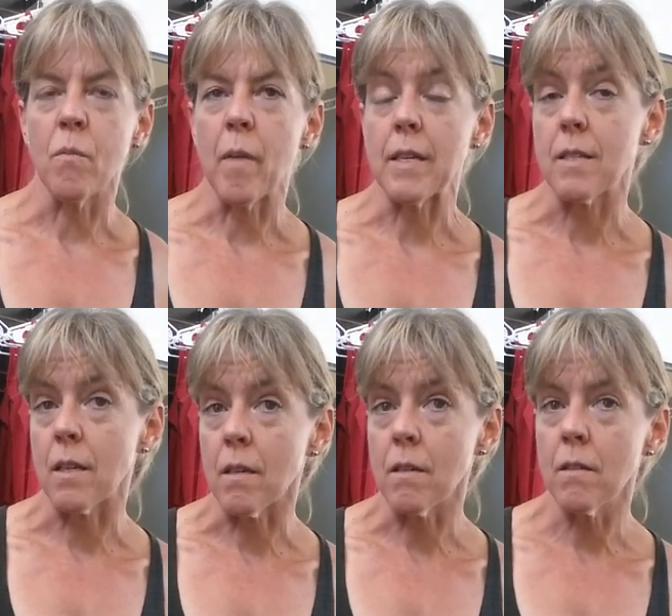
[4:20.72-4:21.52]
my
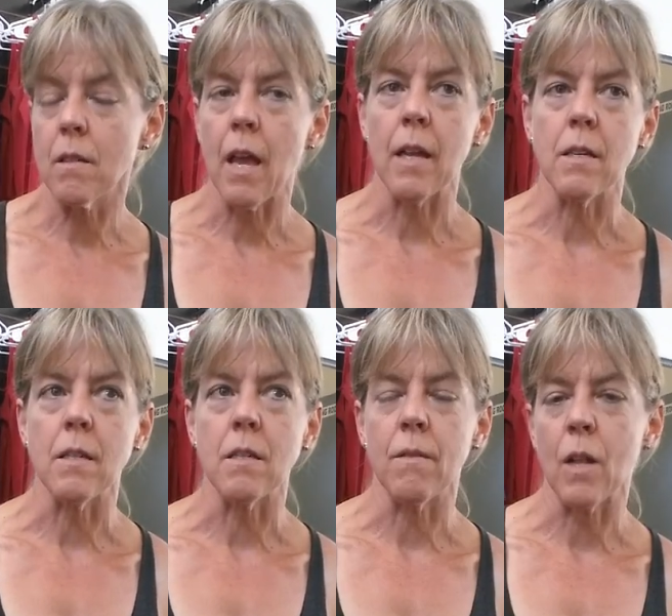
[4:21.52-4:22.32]
skills
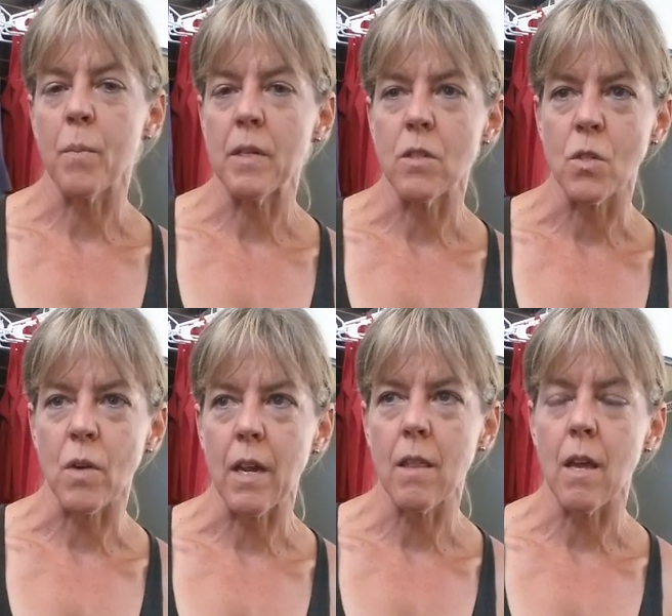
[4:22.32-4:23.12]
and developing
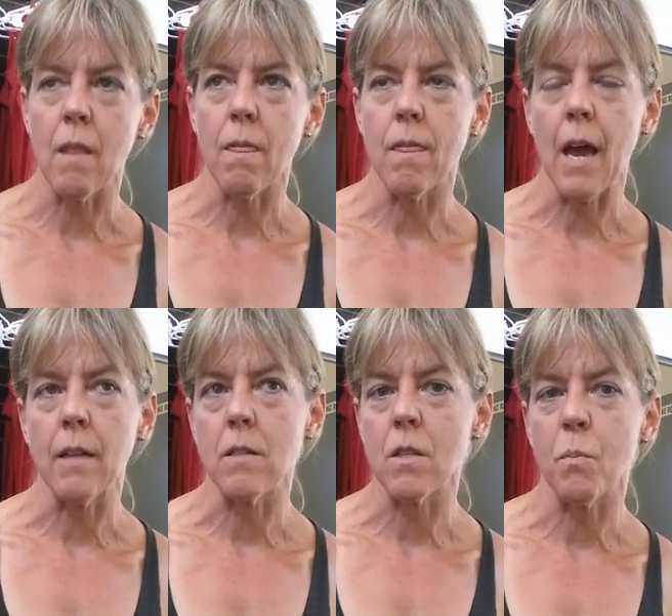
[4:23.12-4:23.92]
strength, and
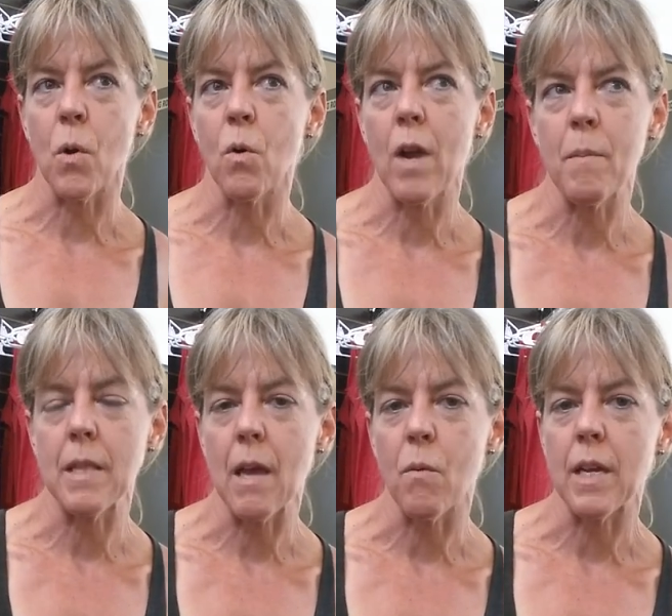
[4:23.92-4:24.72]
that's the
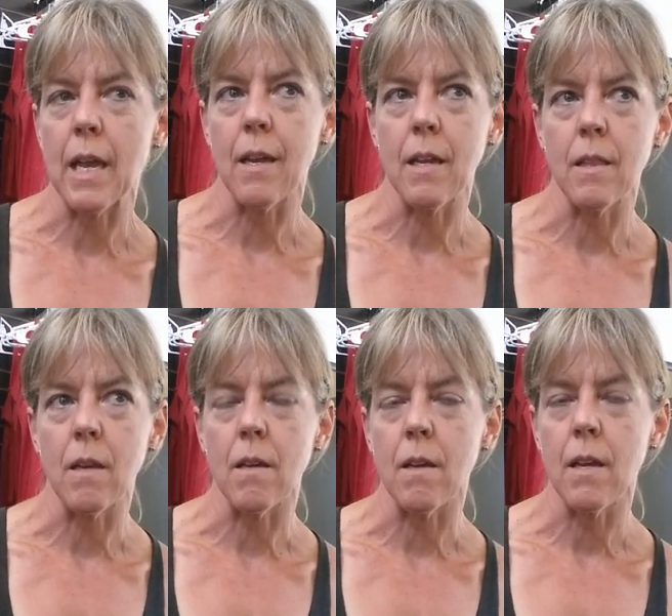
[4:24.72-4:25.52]
programming that we get in
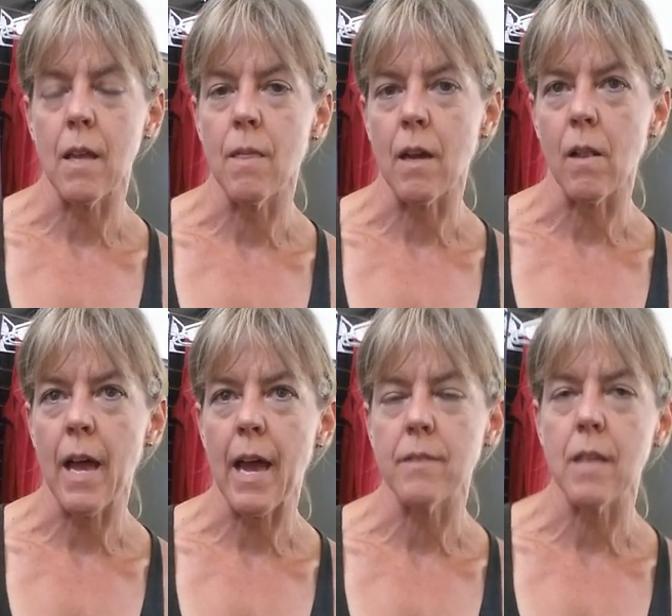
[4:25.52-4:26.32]
the
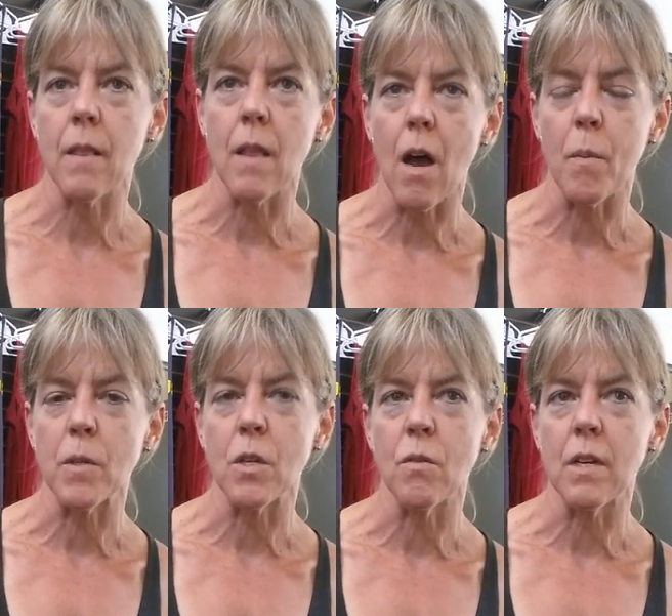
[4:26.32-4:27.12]
class, and the
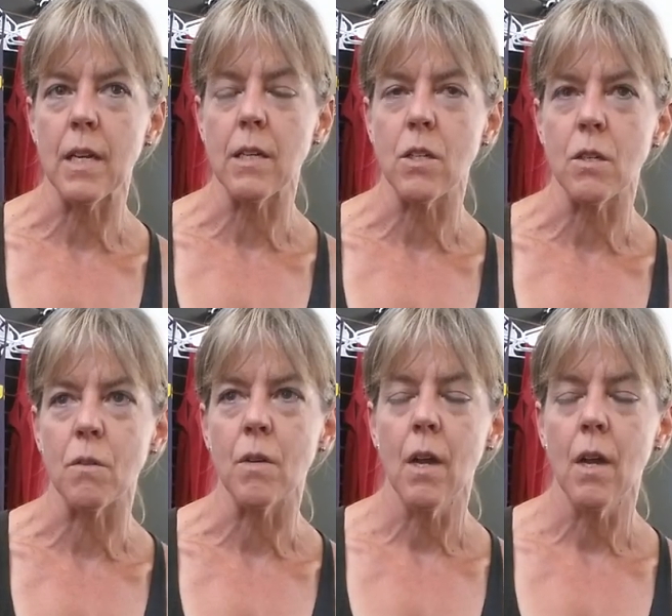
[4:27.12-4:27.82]
opportunity to